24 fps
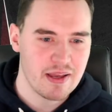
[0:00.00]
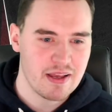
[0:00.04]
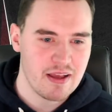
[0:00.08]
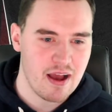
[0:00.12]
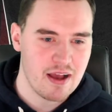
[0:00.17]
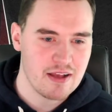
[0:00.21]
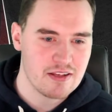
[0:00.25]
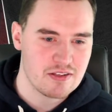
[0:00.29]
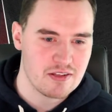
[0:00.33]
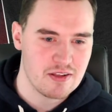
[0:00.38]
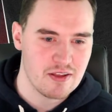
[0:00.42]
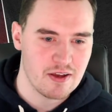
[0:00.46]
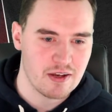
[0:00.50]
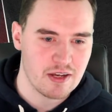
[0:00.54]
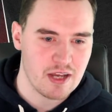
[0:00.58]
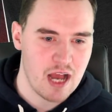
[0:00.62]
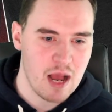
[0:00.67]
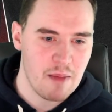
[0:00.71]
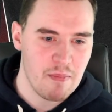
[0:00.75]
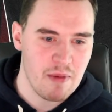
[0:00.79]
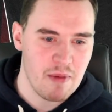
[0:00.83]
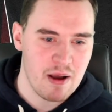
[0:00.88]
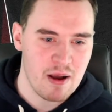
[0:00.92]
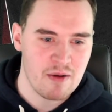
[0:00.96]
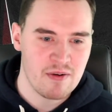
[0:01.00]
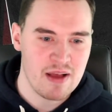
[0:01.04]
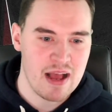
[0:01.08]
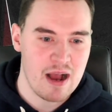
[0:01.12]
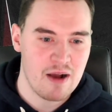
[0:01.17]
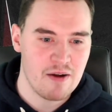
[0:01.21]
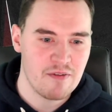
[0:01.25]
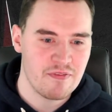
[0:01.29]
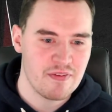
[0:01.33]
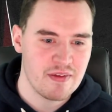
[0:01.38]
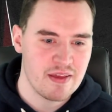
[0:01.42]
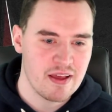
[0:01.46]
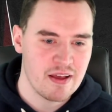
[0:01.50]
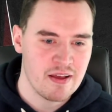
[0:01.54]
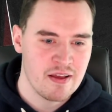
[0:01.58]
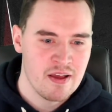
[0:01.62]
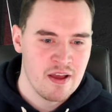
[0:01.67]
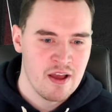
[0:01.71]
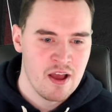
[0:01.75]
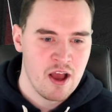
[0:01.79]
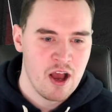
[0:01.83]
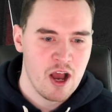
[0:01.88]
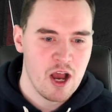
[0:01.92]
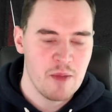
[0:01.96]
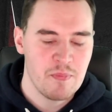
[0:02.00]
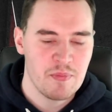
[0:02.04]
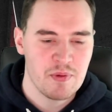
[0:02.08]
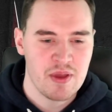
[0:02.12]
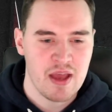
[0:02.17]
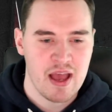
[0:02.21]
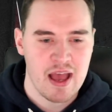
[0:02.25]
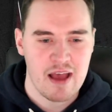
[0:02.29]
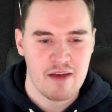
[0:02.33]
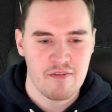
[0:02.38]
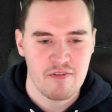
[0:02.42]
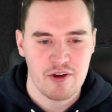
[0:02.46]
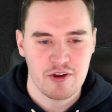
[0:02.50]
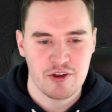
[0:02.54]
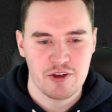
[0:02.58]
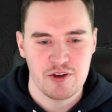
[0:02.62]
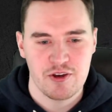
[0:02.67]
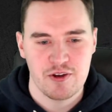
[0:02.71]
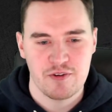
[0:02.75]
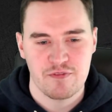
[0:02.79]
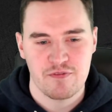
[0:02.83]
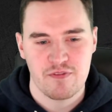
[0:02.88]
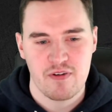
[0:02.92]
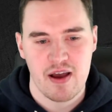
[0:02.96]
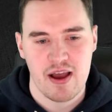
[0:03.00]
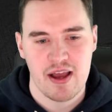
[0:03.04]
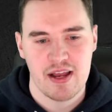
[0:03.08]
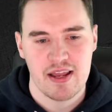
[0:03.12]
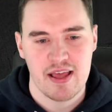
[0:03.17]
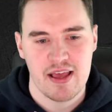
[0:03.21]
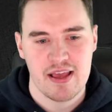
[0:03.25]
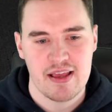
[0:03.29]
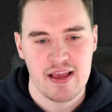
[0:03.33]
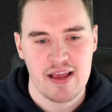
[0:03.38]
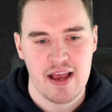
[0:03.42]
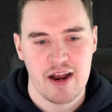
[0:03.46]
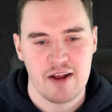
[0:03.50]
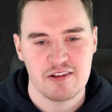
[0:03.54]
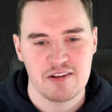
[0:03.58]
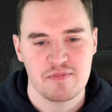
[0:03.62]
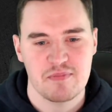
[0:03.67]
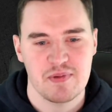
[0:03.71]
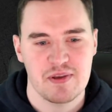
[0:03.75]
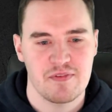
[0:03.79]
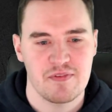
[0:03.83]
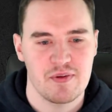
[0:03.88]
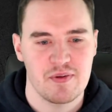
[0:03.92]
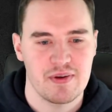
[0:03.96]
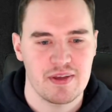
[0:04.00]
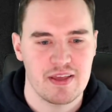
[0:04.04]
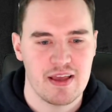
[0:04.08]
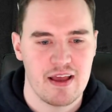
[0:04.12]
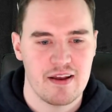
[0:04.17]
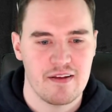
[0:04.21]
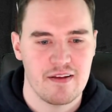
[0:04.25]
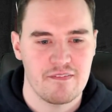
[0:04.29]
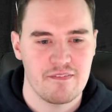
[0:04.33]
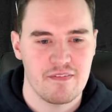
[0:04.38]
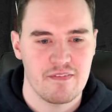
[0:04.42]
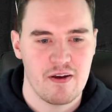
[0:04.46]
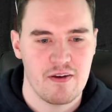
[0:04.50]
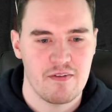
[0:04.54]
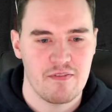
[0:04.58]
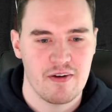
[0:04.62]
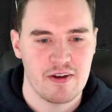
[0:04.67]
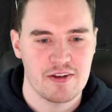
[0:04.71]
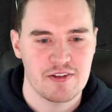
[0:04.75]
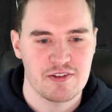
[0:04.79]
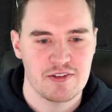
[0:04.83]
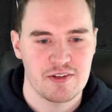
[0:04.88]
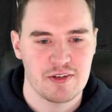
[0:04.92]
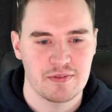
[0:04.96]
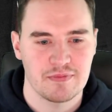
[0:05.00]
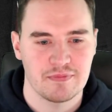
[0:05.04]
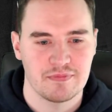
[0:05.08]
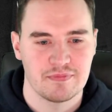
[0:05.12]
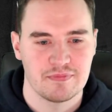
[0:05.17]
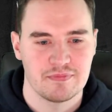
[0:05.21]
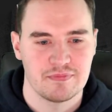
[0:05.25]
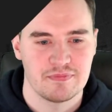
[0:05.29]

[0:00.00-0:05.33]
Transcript: guys, look, I'm out of here. Hope you have a good Friday, and I'll speak to you again very, very soon.